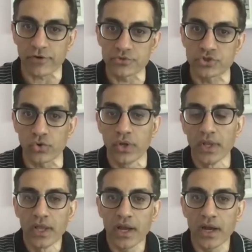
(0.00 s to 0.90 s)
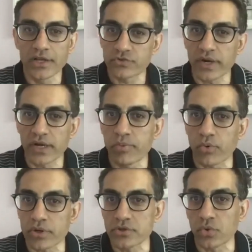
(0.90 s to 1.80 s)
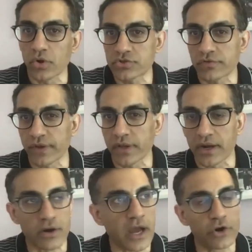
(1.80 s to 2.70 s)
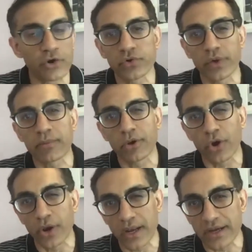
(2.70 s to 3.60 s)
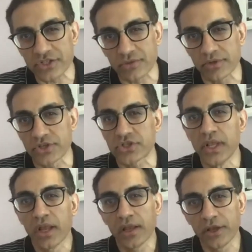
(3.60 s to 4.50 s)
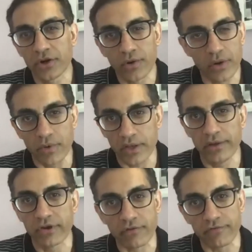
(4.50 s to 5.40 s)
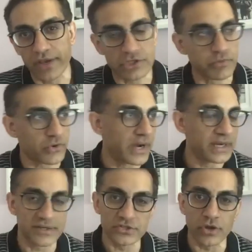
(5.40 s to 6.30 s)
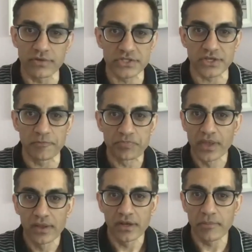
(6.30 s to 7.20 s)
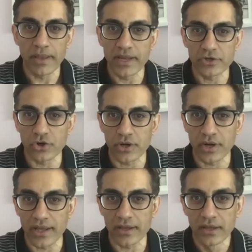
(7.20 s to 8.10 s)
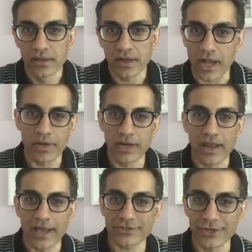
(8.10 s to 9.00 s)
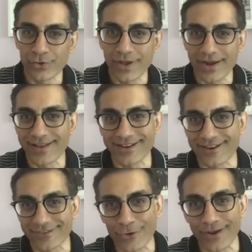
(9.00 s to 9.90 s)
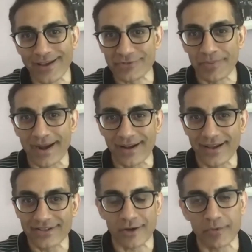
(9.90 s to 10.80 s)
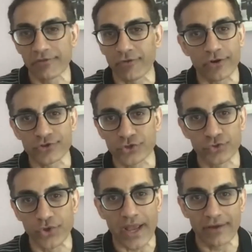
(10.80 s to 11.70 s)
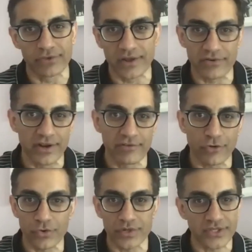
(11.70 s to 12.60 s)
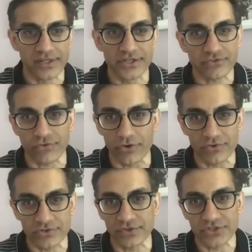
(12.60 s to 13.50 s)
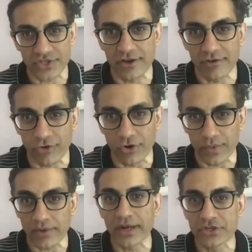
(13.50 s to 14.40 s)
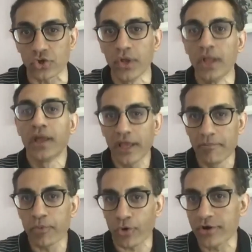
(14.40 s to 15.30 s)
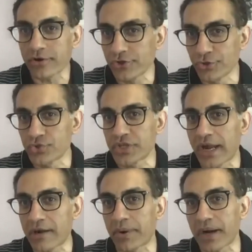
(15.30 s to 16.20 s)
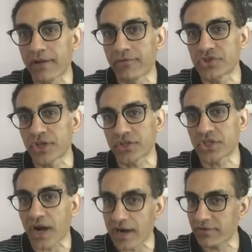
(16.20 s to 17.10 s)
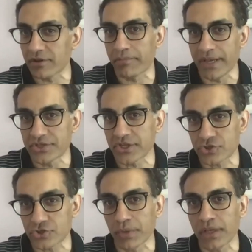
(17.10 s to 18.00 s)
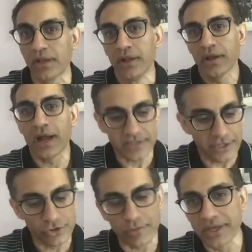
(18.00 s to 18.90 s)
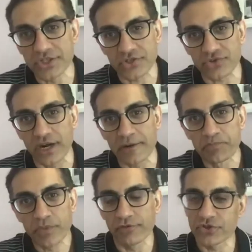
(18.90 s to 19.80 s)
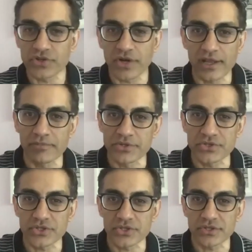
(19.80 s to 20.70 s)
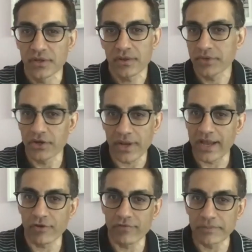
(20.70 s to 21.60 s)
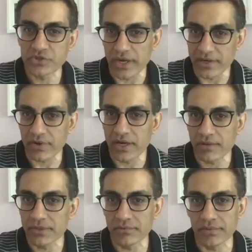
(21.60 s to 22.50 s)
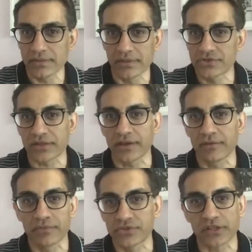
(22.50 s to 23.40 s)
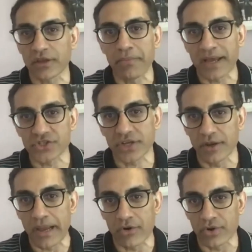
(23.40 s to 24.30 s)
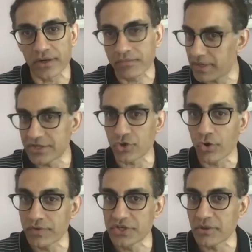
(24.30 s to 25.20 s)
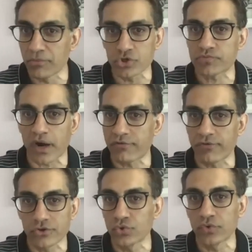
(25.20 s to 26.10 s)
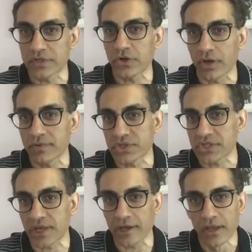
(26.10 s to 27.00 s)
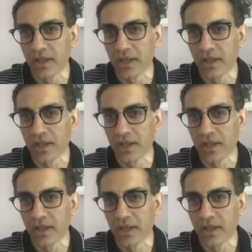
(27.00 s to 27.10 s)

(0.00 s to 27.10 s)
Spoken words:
So it's very important to also figure out how do you develop loyal customers, even on Facebook, right? There's always a debate on like, how many likes are you getting? Are the good likes, bad likes? How many followers do you have? They're real followers or they're just followers for the sake of following, right? So important to use that, but I would say start with the basics. To me, I'll tell you the basics, right? If you're starting a business, have your website, right? I mean, there's nothing magical about it, but it's always the most powerful tool. It will always stay.